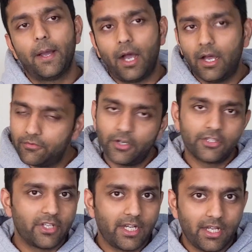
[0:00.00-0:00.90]

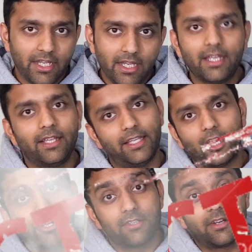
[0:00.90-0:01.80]
Unfortunately, they
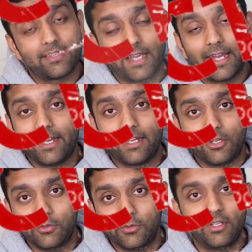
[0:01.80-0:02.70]
also decided
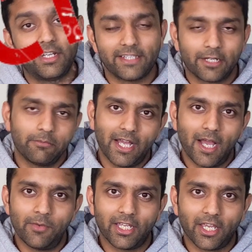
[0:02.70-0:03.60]
to reject my
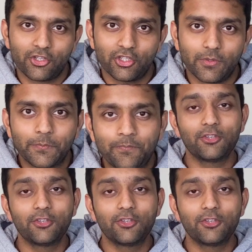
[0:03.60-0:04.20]
application.